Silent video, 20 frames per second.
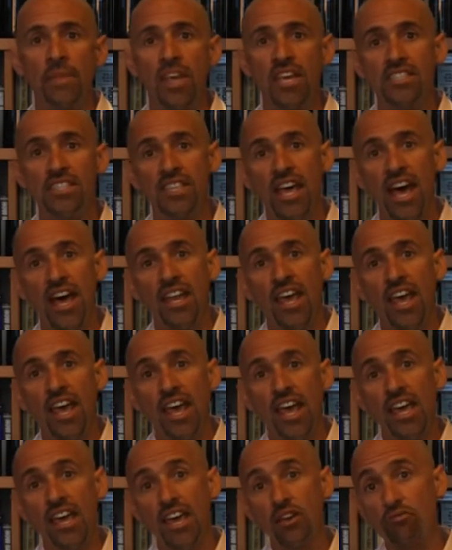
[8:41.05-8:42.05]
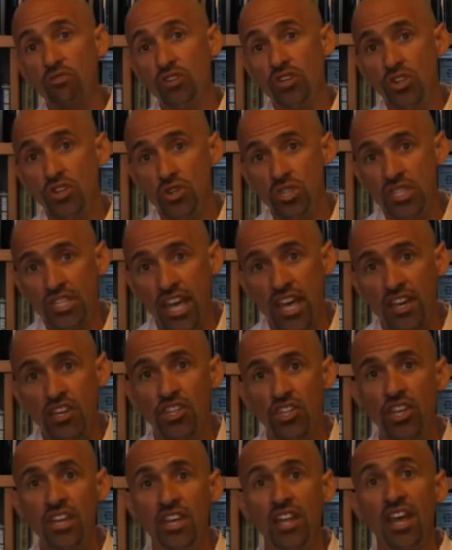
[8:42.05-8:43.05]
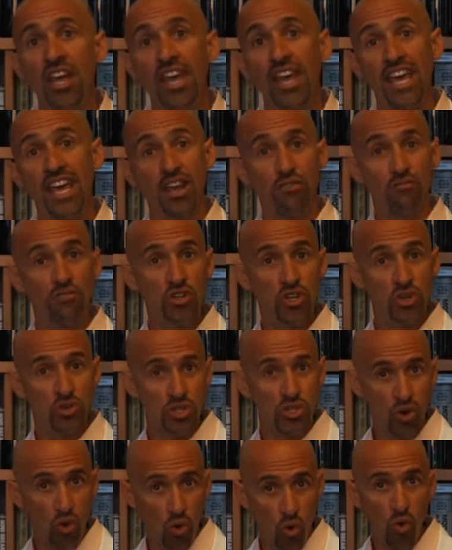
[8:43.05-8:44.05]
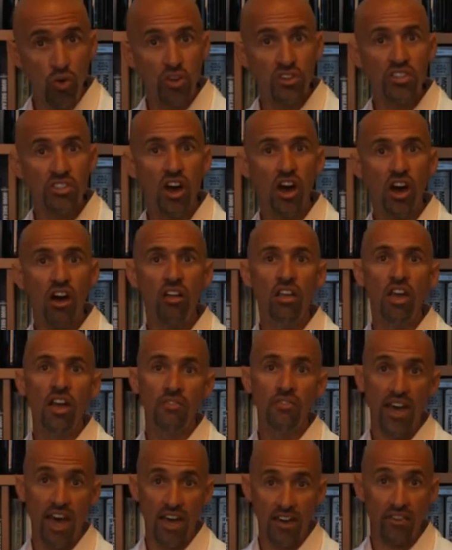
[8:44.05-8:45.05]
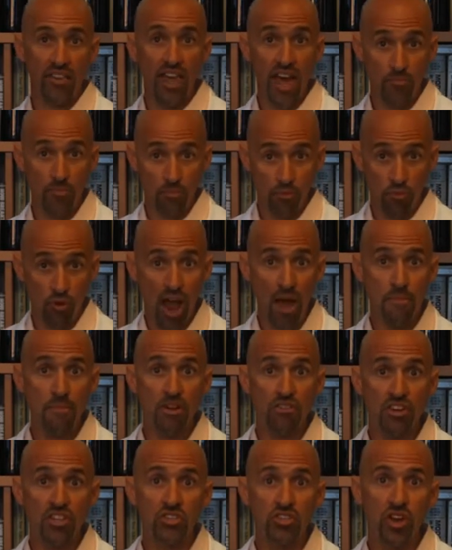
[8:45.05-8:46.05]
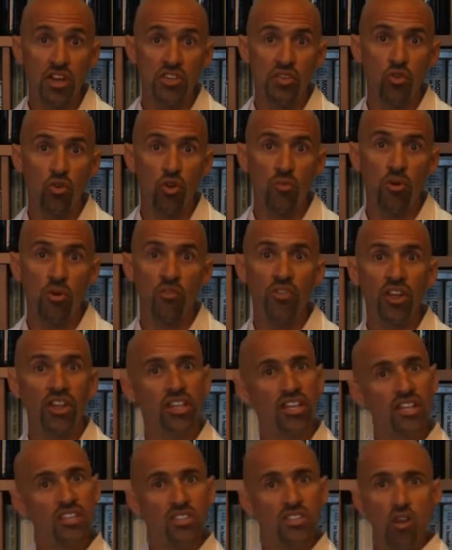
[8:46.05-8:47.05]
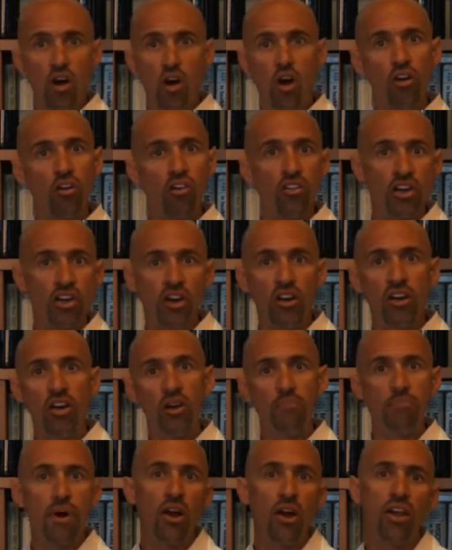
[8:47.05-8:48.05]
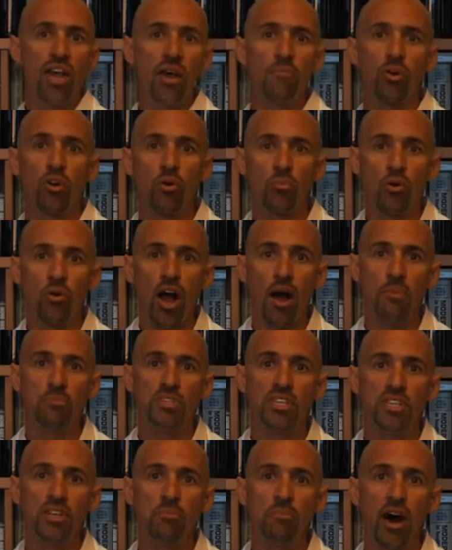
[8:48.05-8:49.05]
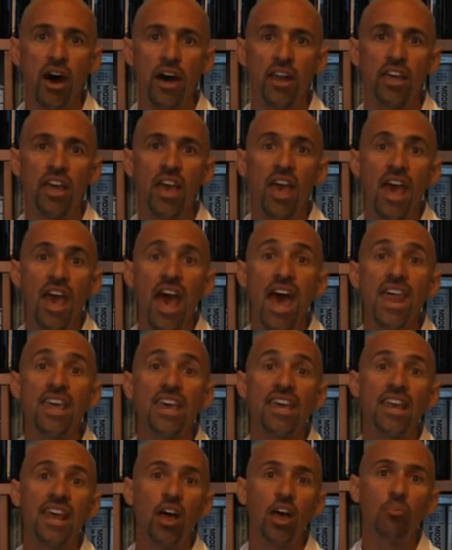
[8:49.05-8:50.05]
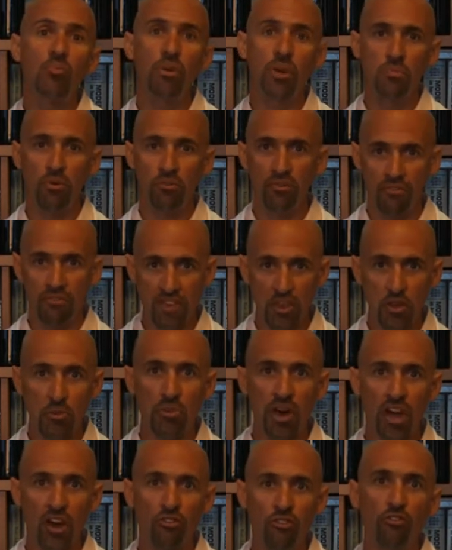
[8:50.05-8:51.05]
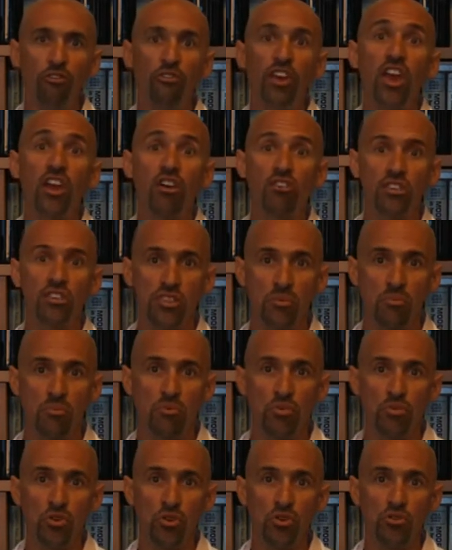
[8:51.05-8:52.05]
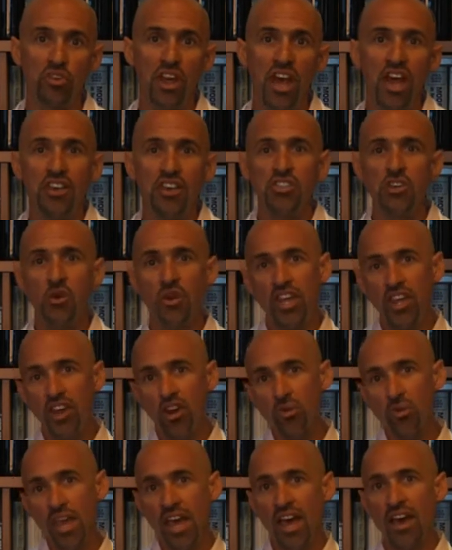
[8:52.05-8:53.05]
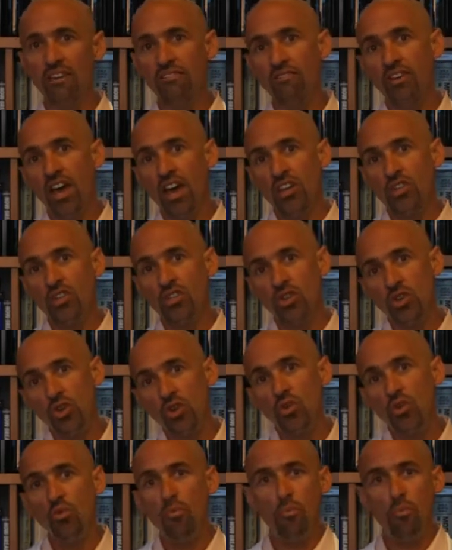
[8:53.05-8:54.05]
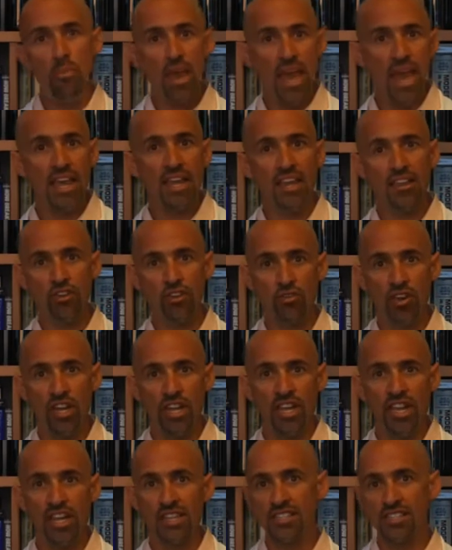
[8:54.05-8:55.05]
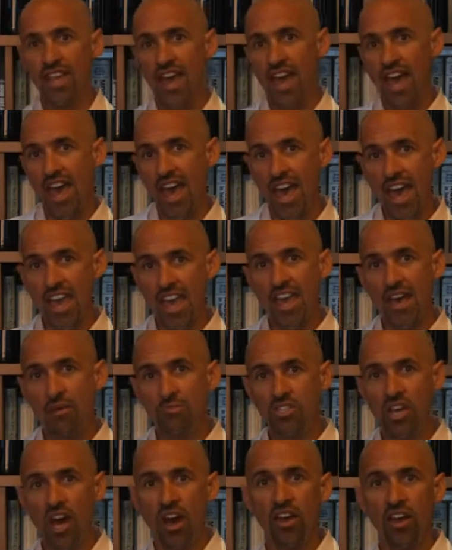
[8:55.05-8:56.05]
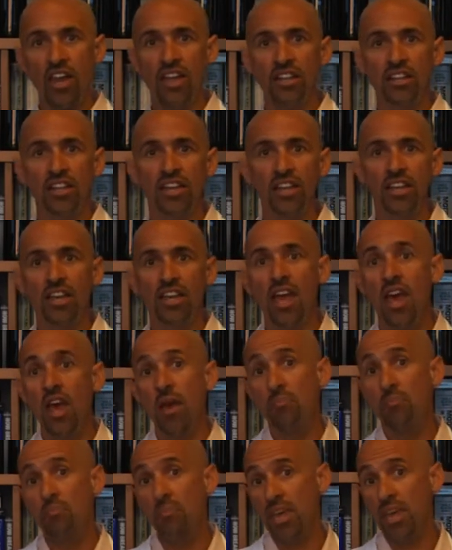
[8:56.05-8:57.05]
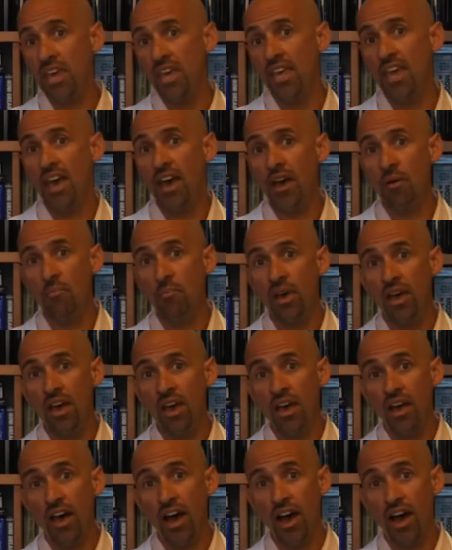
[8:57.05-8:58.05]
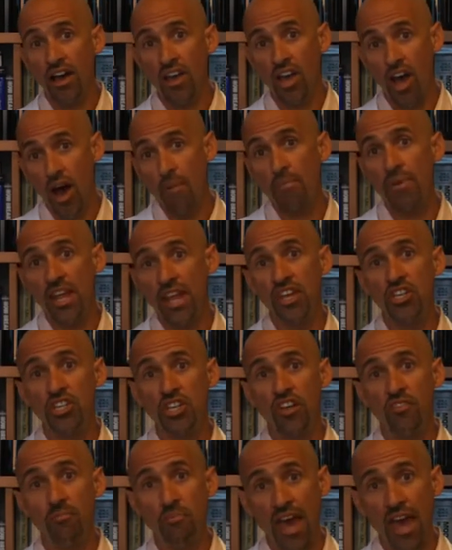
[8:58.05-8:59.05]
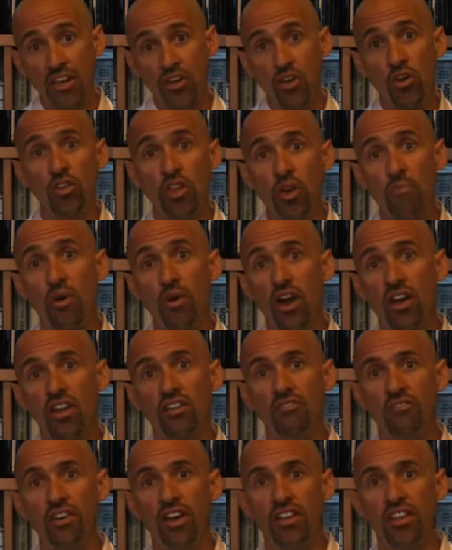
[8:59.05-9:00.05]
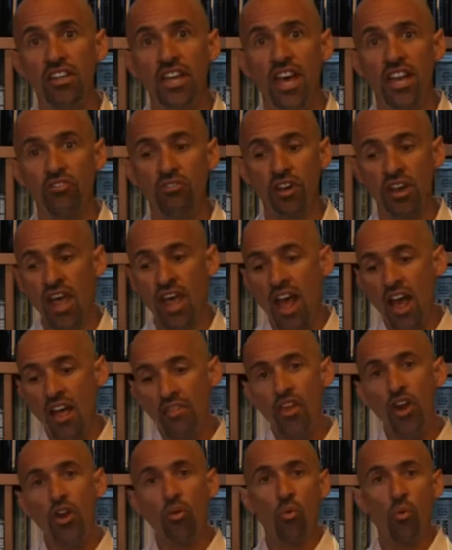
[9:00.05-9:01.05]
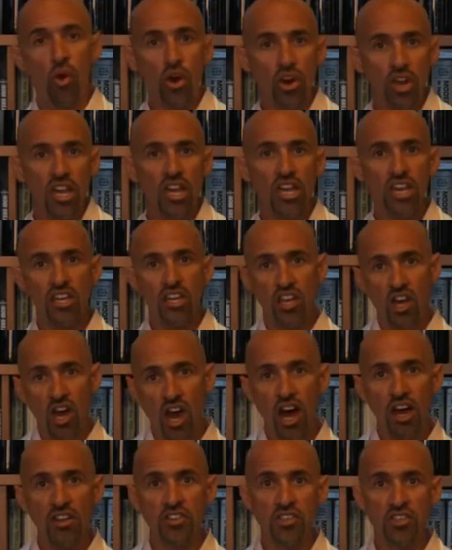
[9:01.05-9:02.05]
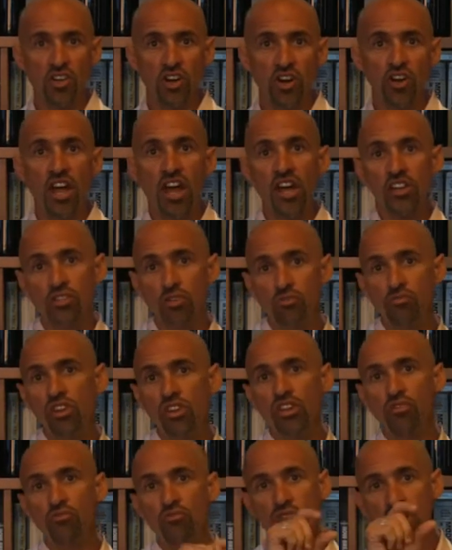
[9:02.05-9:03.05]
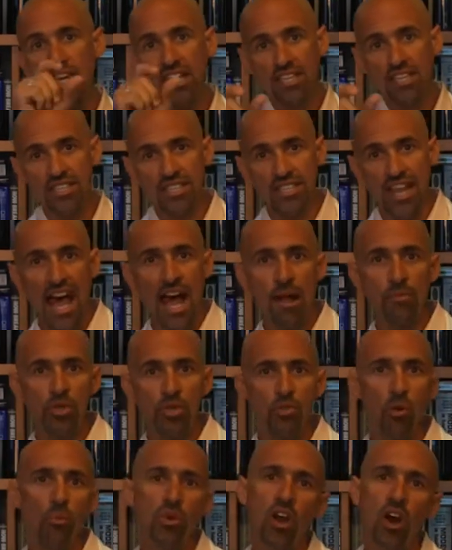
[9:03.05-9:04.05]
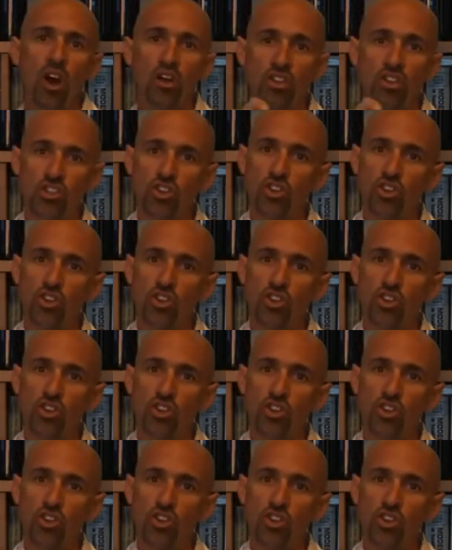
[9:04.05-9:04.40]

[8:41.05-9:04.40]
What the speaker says: is that it can reduce tension, it can reduce cortisol, that primary stress hormone that leads to all of the biochemical problems in the body, and it can help people feel better. Vigor is improved. So here we have two main ingredients, AM Tonggat Ali, PM combination of magnolia bark and philodendron, that are working in concert to really reestablish what we call a